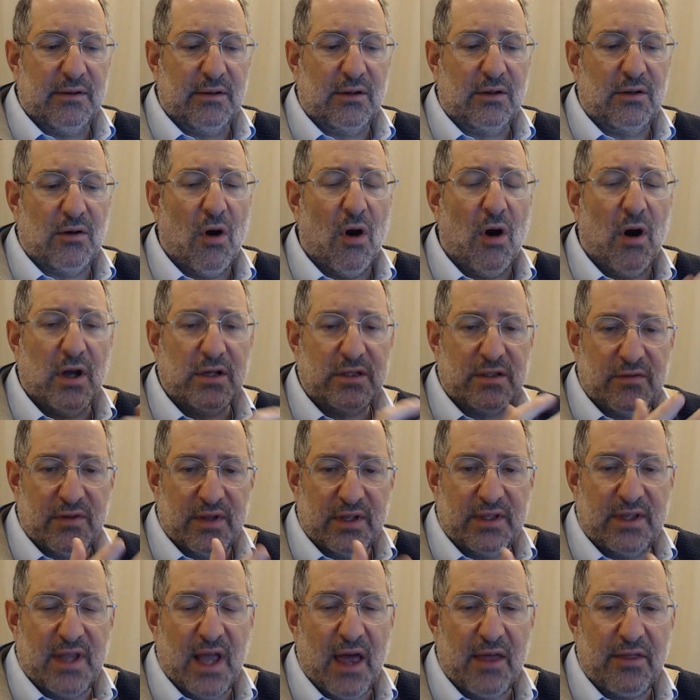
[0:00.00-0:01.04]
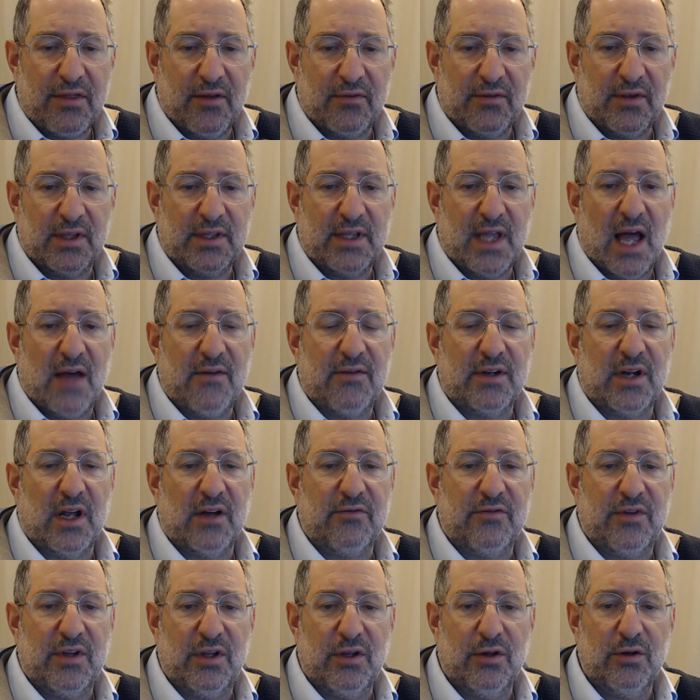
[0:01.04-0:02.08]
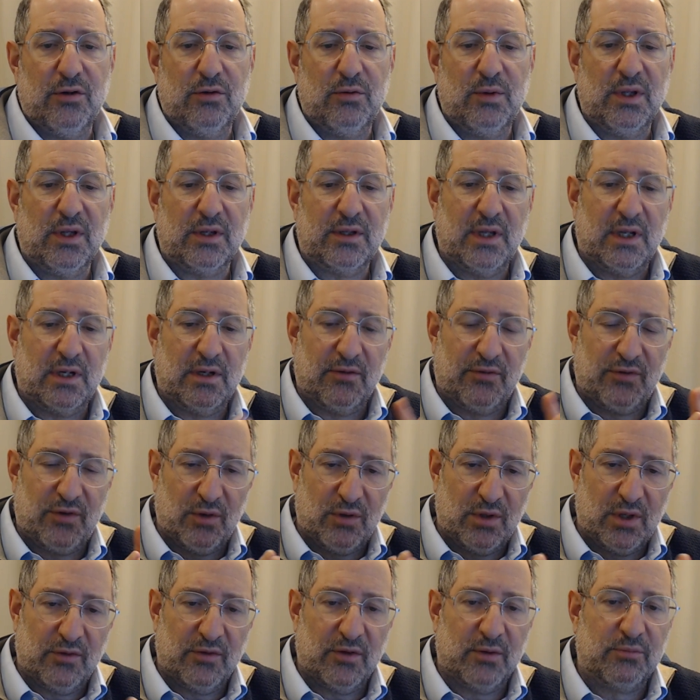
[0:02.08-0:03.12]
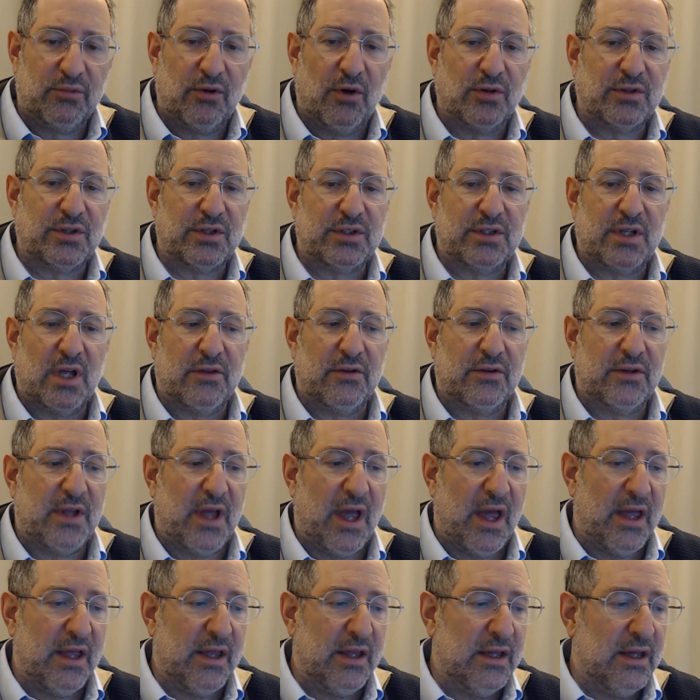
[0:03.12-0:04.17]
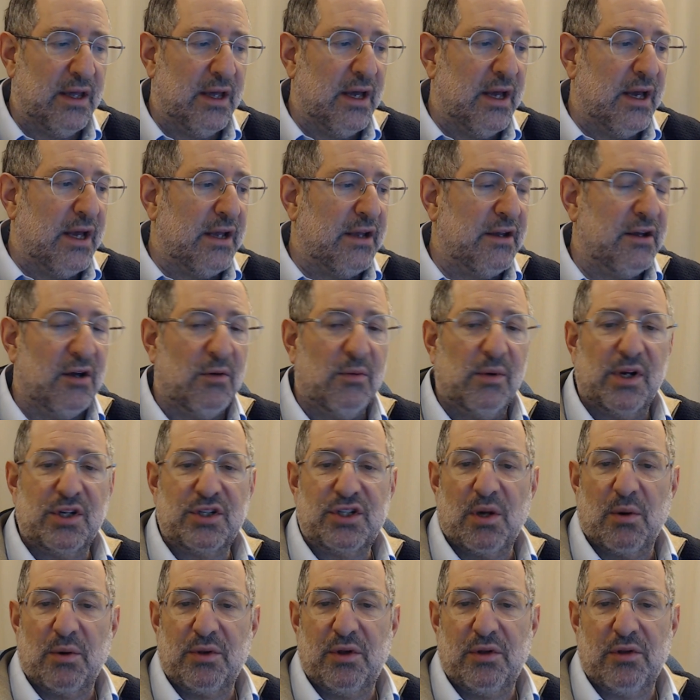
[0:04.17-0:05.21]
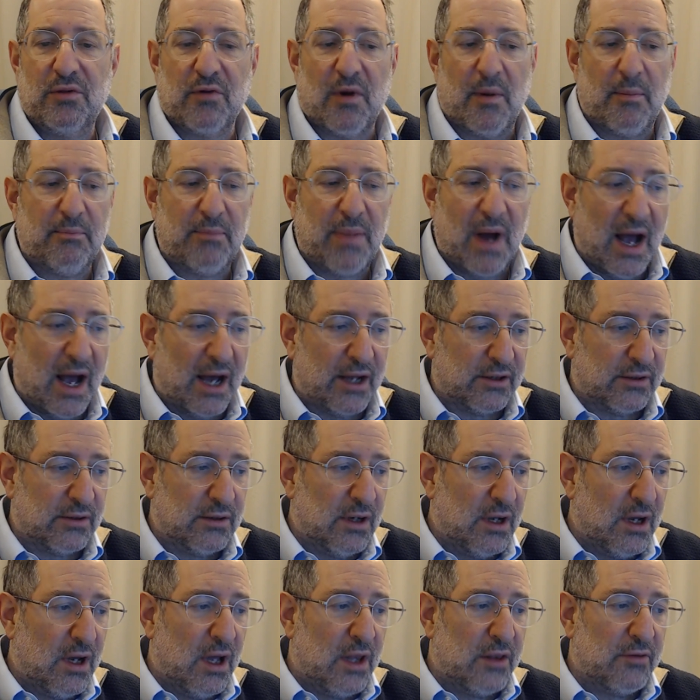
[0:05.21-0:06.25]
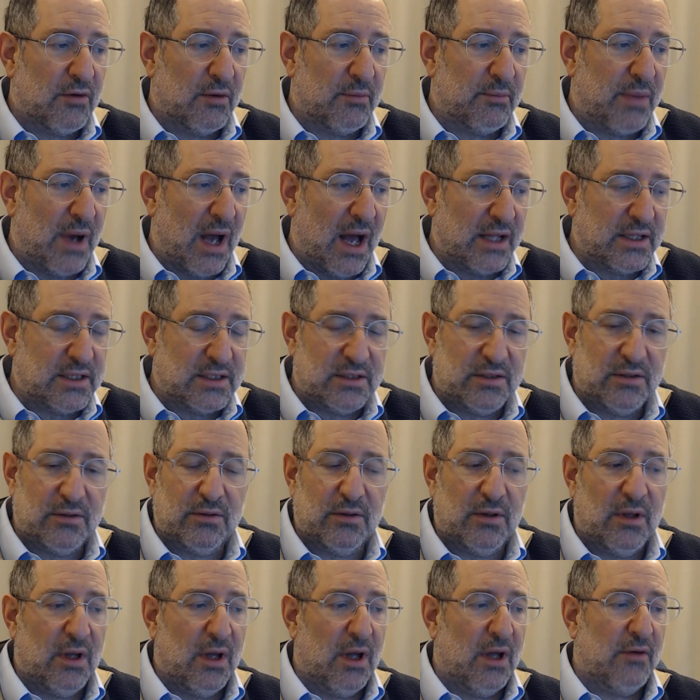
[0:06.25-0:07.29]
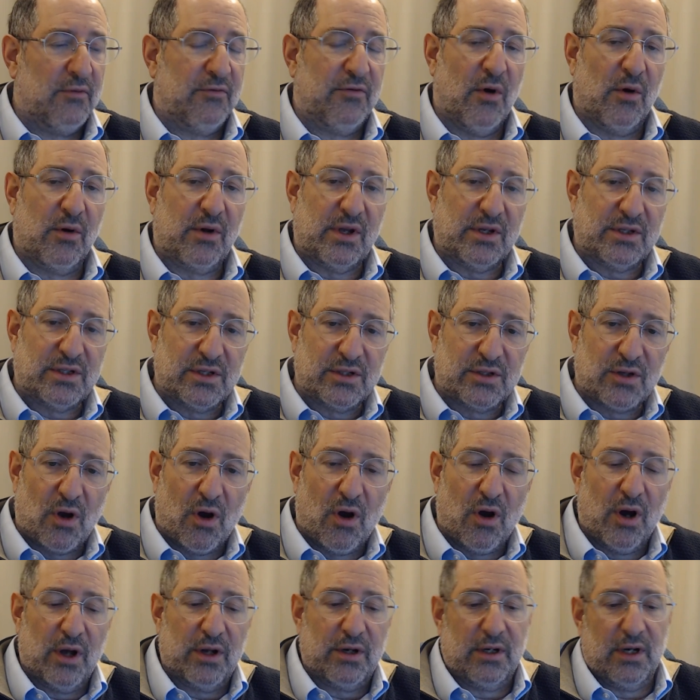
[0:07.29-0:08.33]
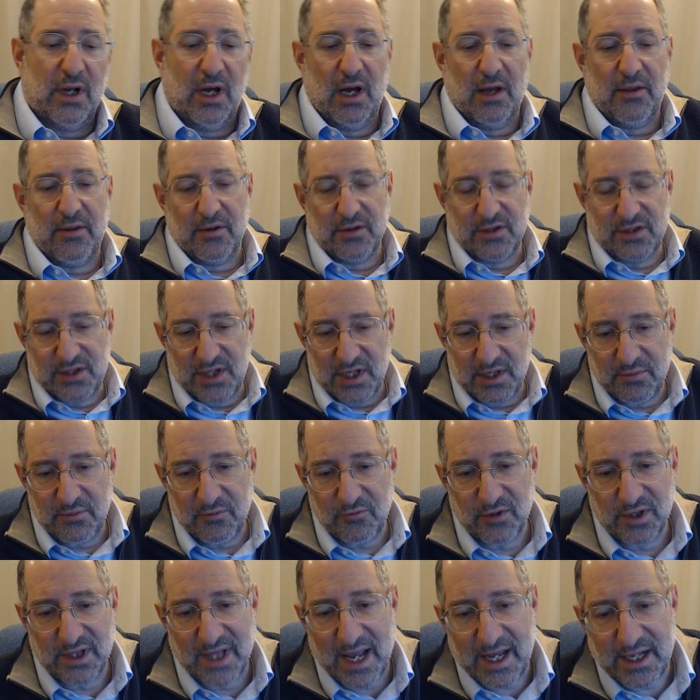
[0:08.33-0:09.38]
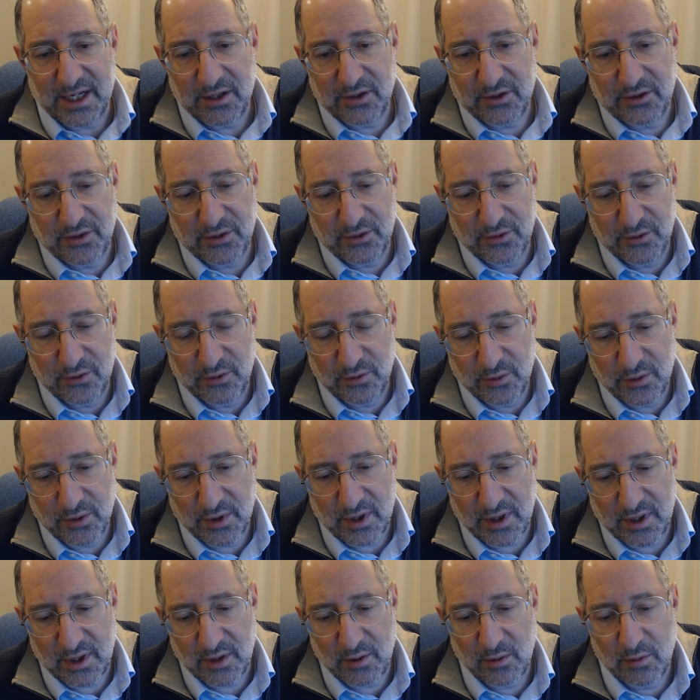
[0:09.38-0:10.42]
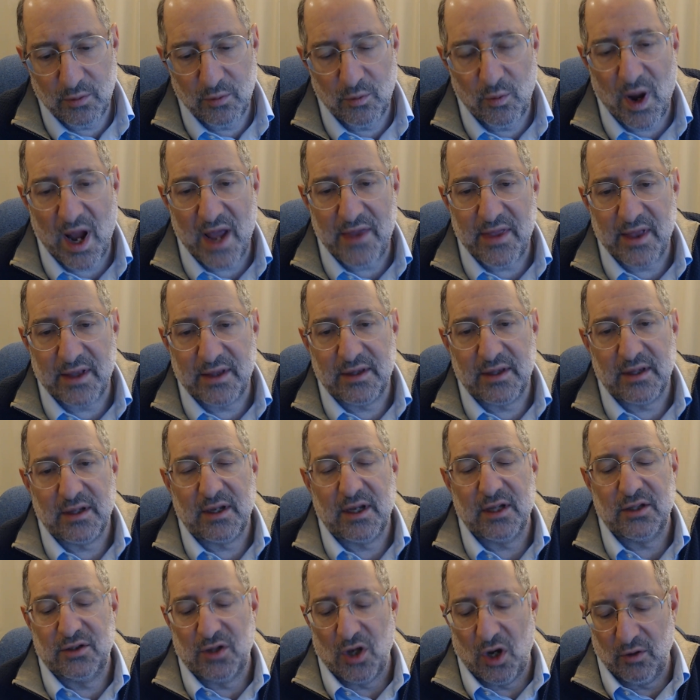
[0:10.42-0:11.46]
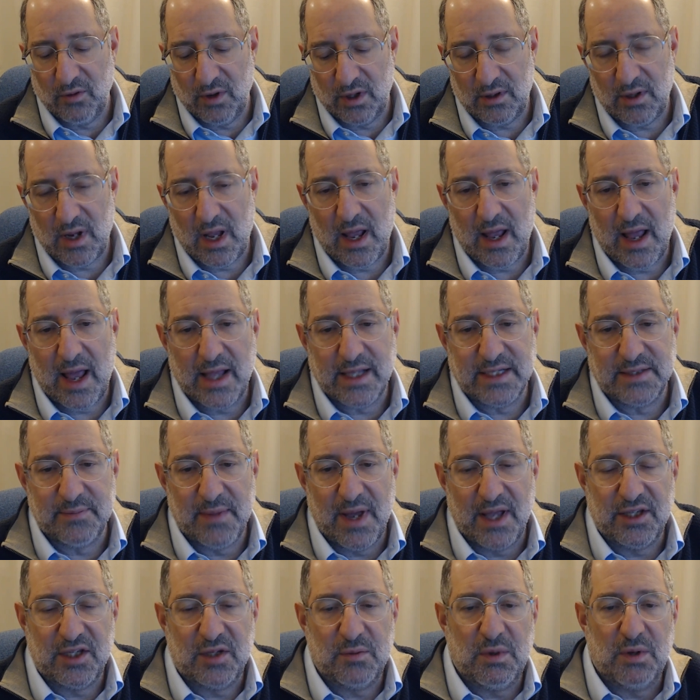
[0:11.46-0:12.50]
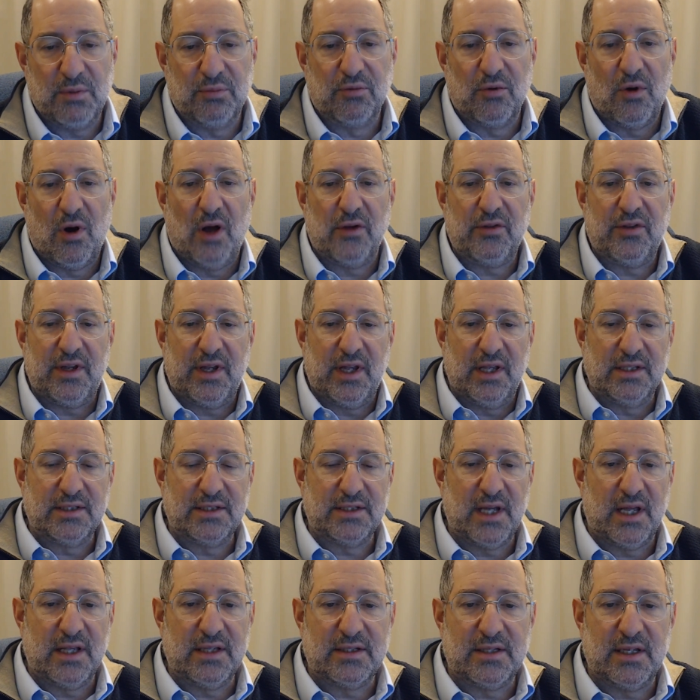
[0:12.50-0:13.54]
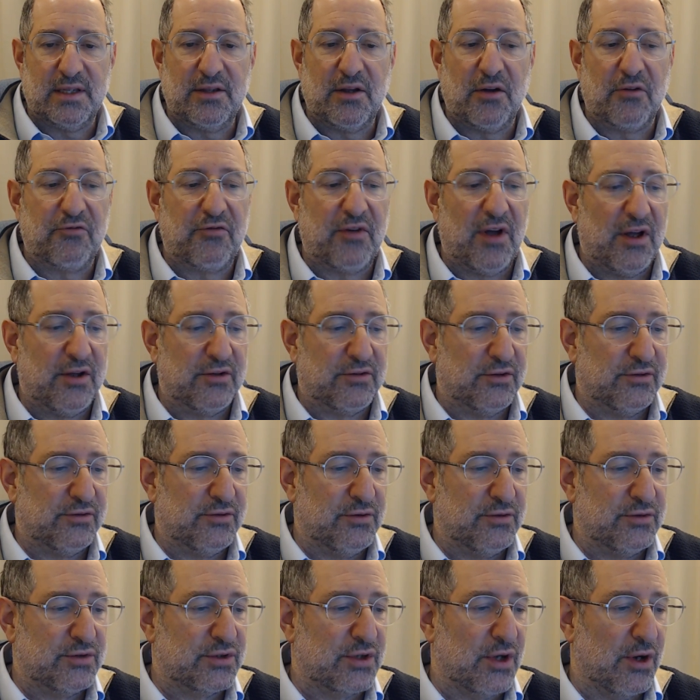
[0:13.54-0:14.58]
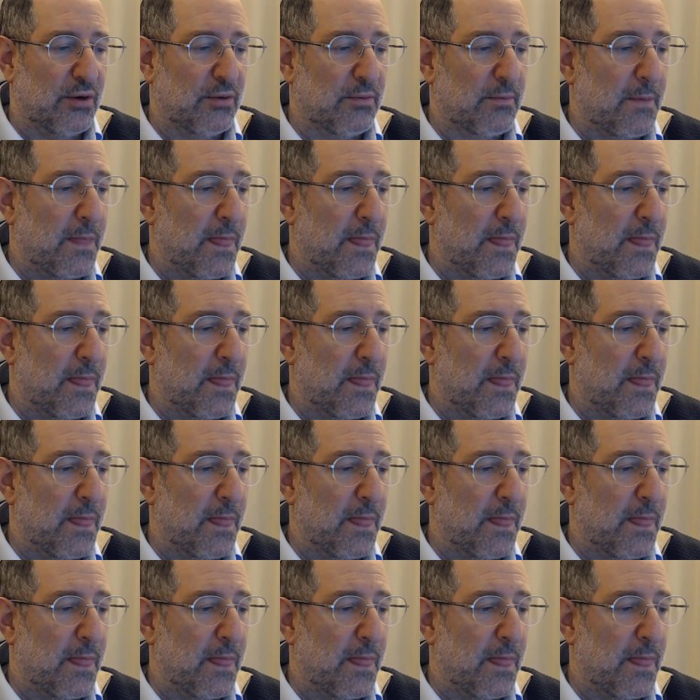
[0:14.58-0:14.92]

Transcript: cause of the death of Nadav and Avihu. We looked at a few different approaches the other day. Here I want to share with you the Ramban. Ramban focuses on their sin relating to the way that Ketoret is meant to be brought, the incense, and their failure to do so.